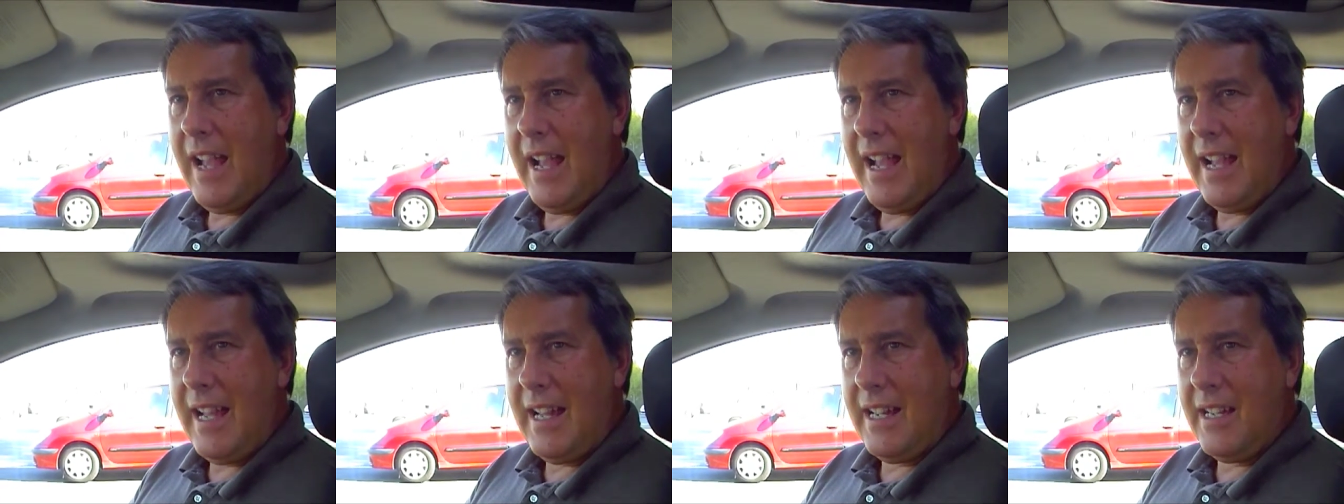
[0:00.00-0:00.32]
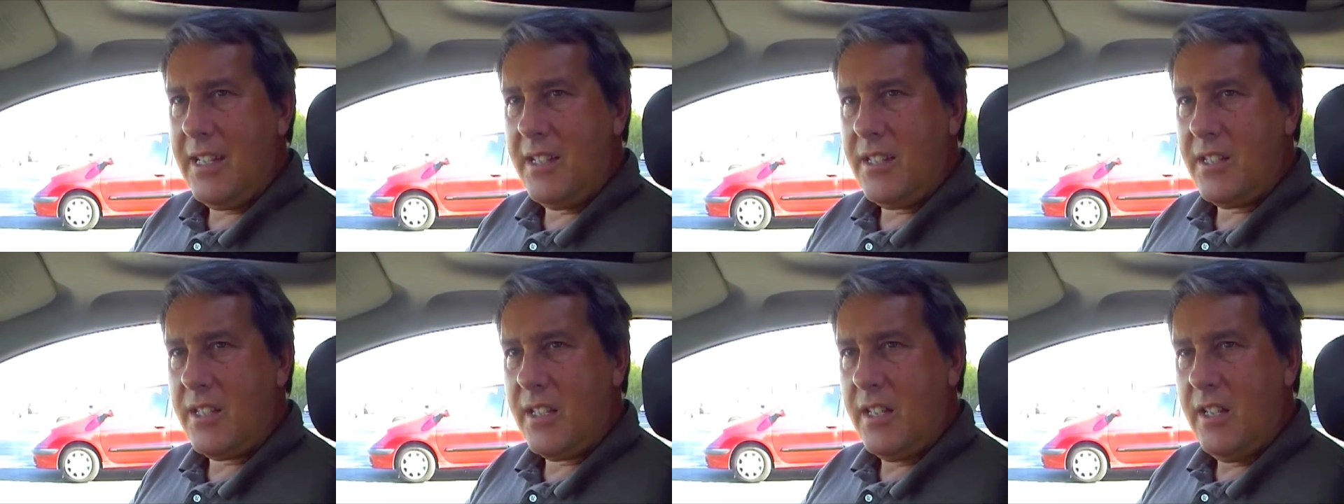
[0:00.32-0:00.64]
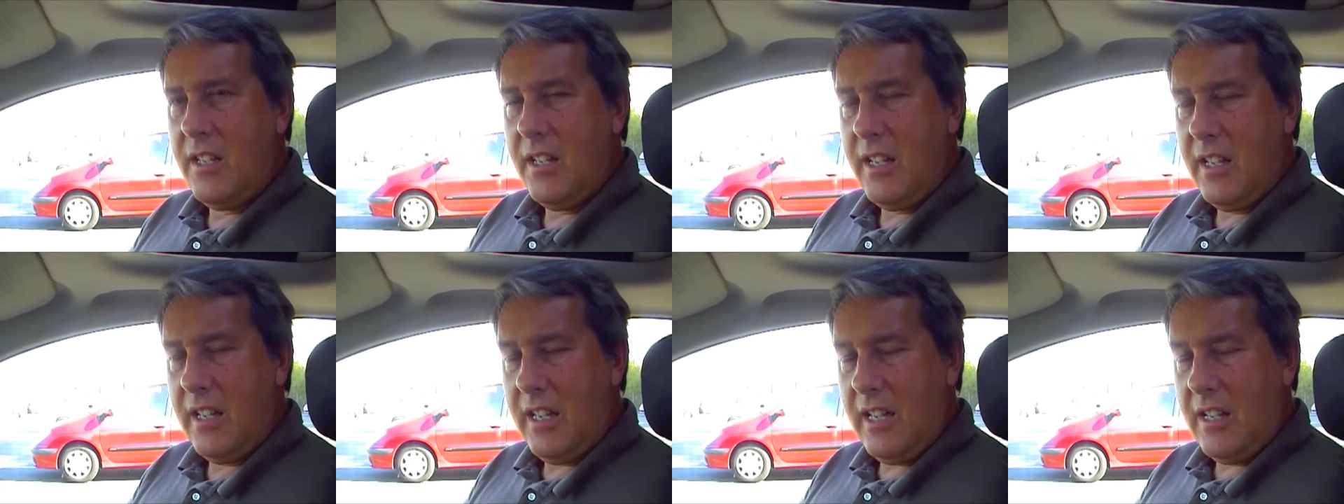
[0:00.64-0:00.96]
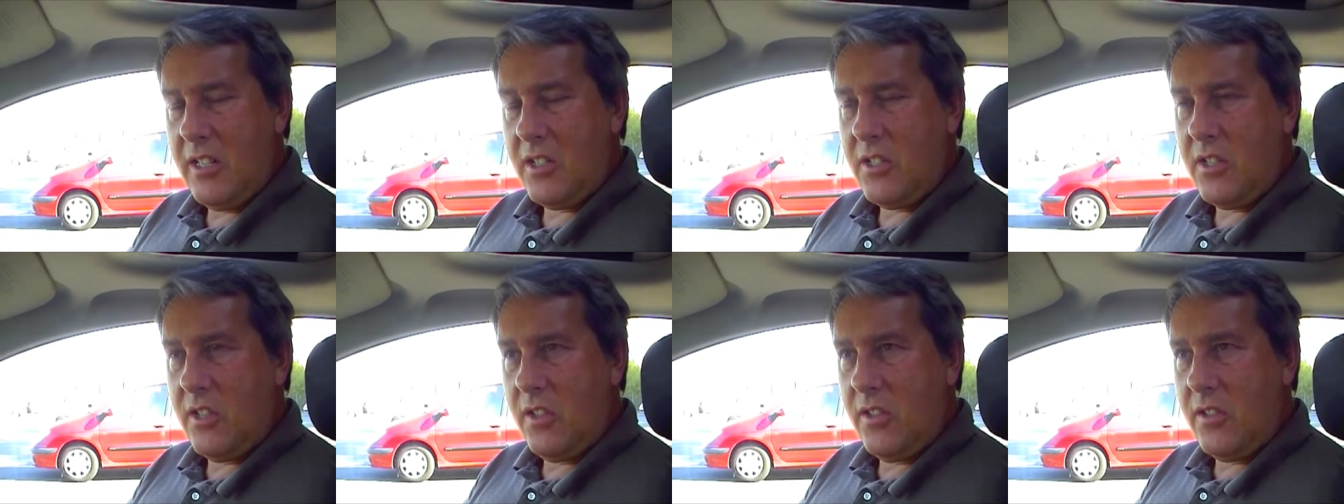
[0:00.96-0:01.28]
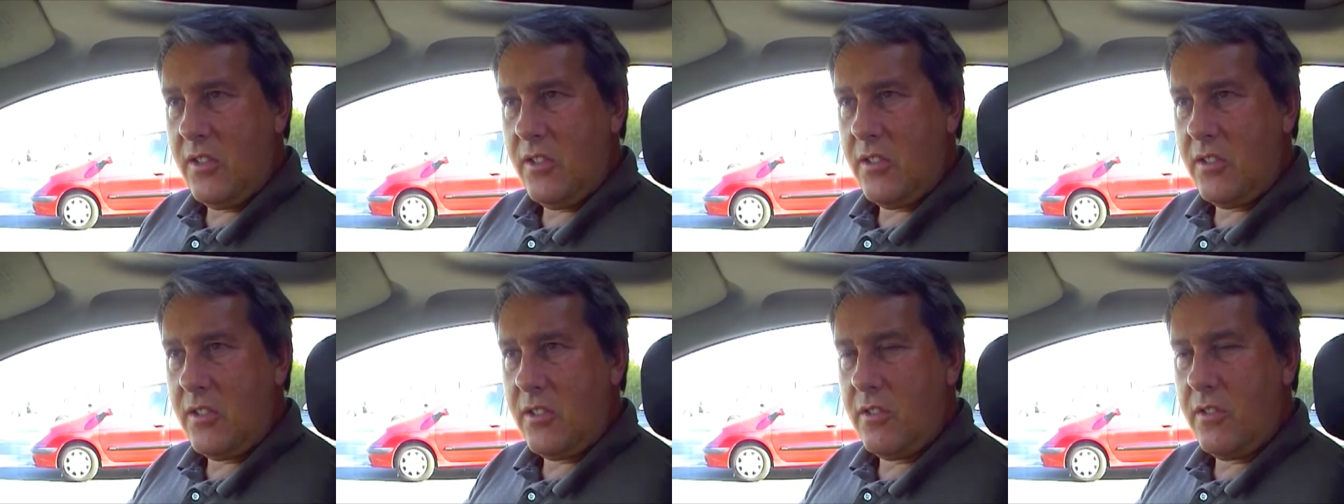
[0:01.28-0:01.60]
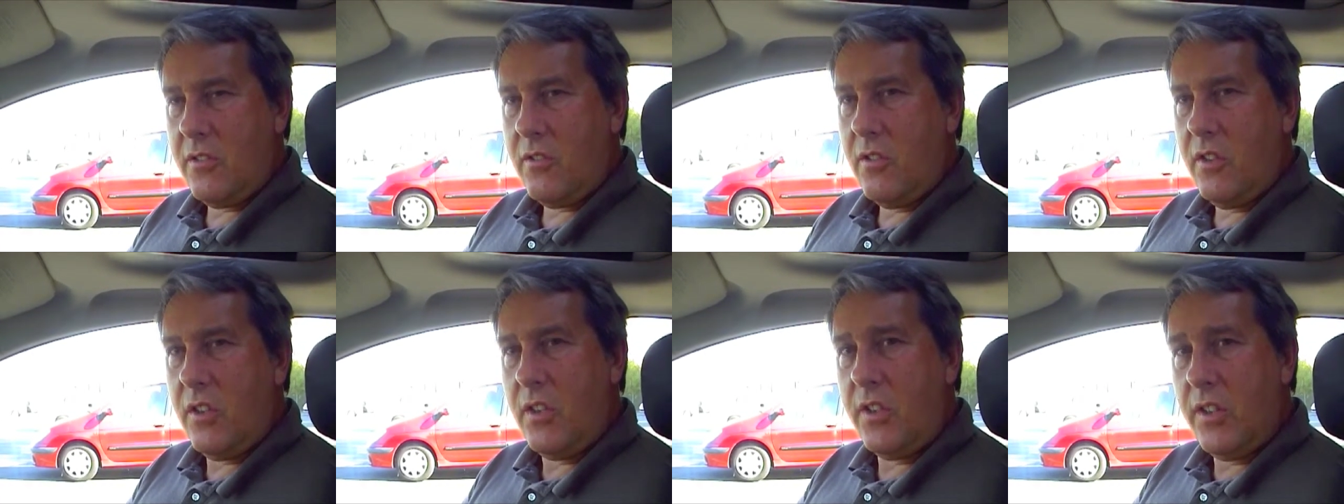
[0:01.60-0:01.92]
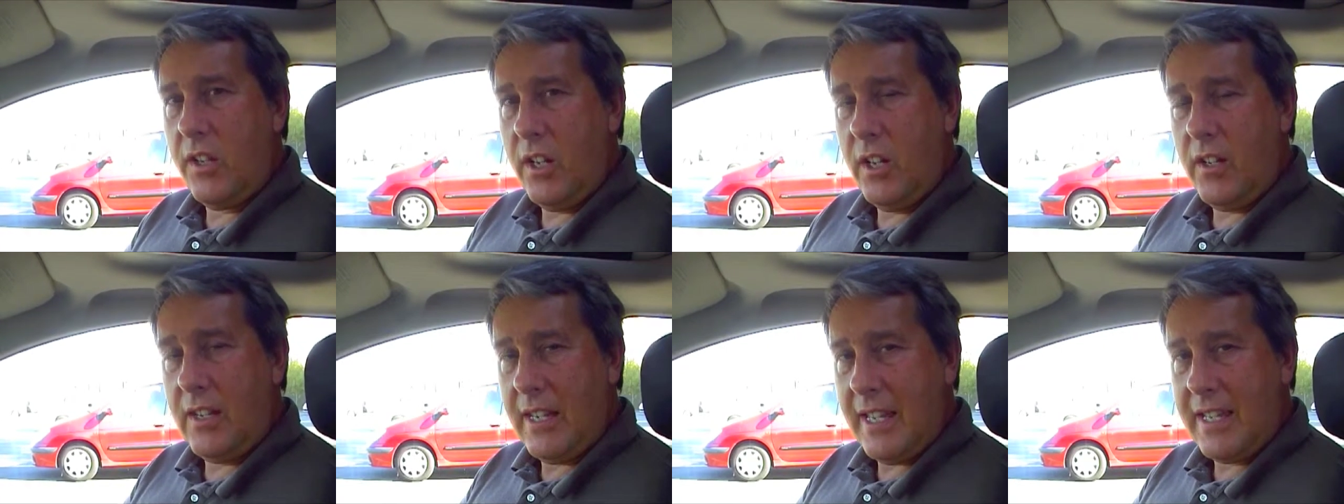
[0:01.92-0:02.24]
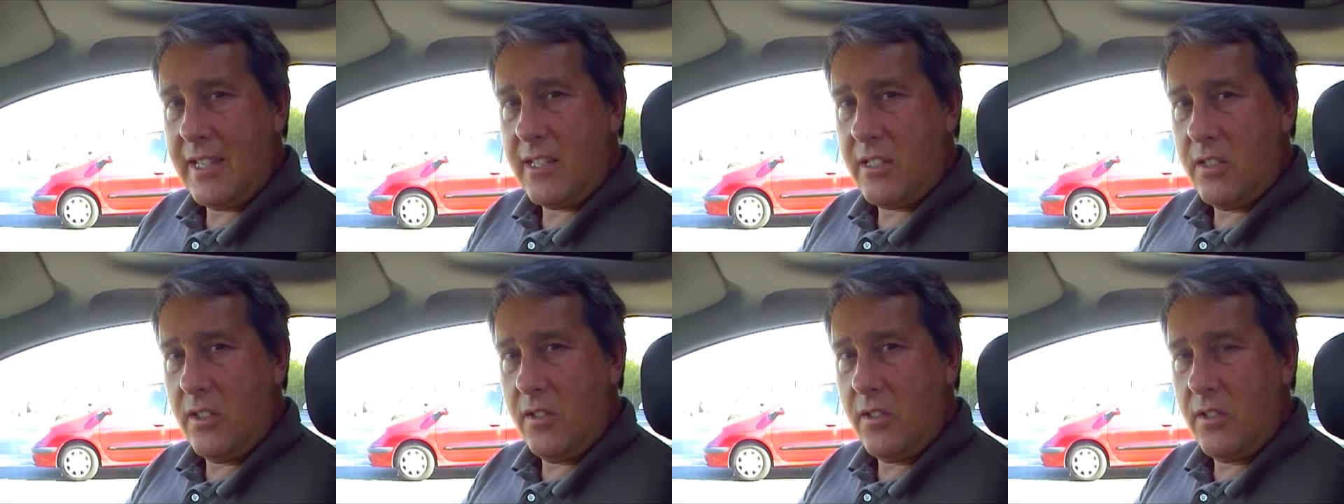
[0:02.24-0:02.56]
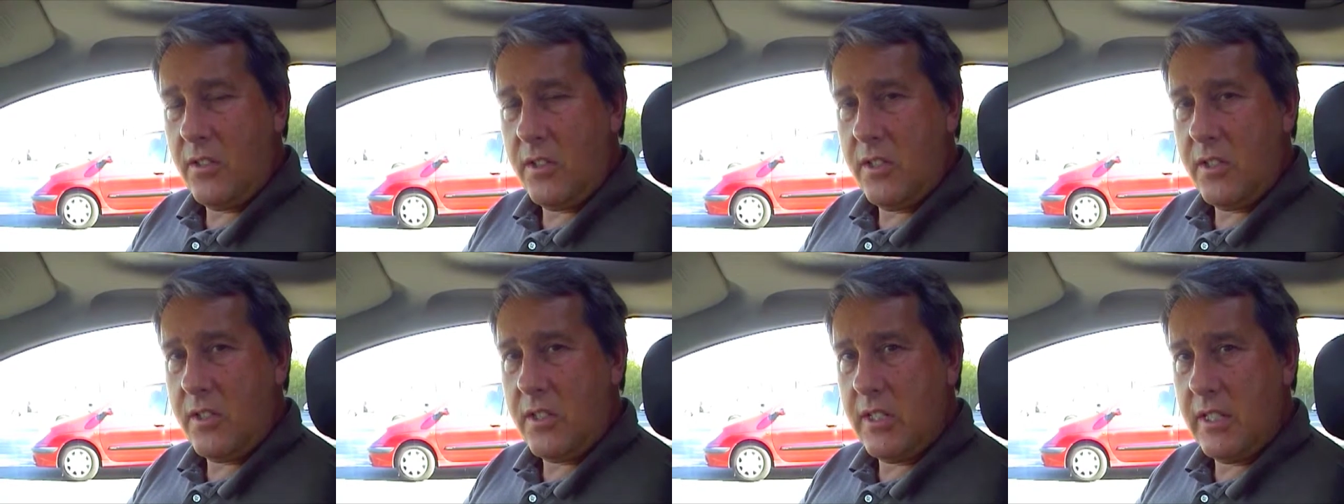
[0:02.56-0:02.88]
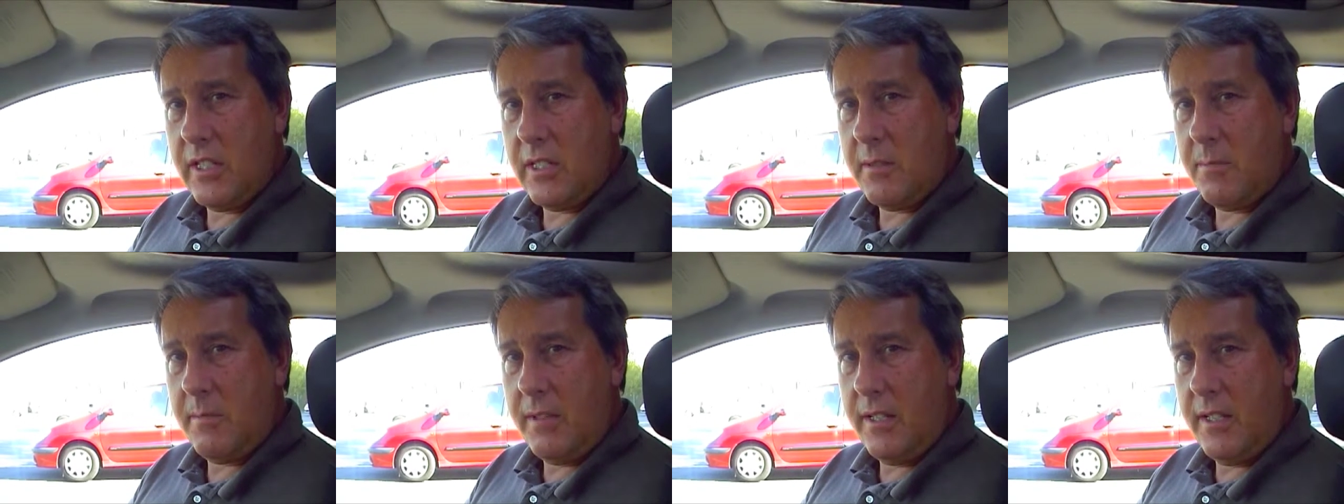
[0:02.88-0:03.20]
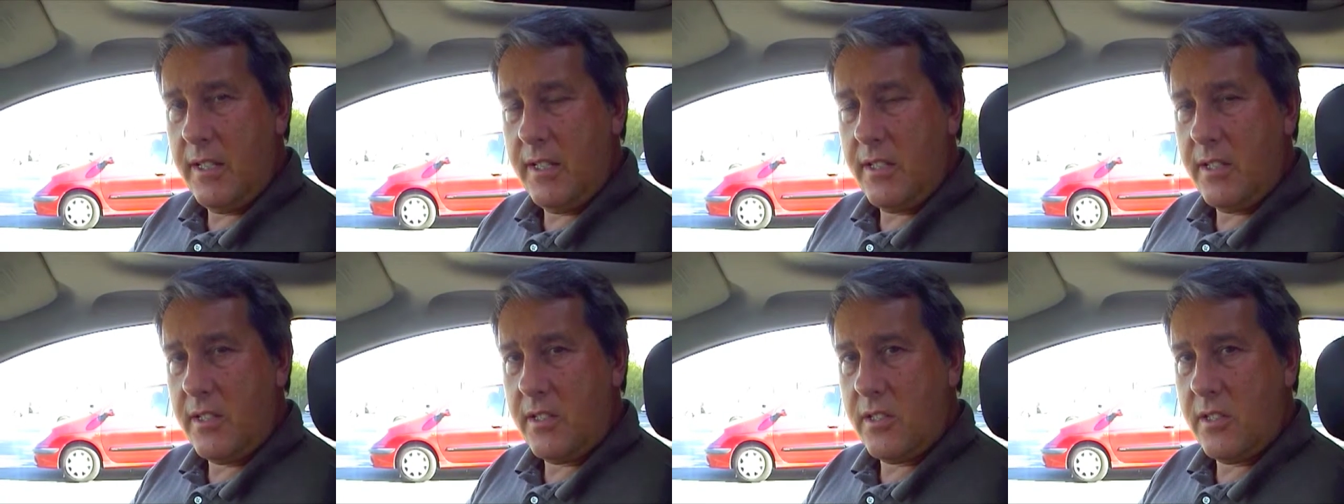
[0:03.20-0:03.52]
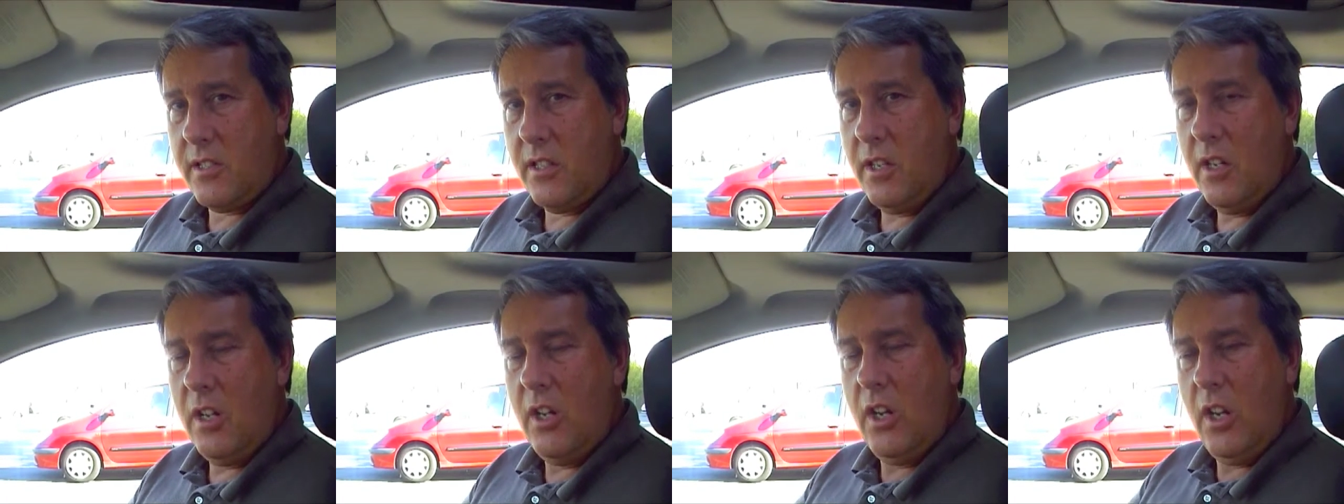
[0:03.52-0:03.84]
and it's going to not last longer than 6 minutes.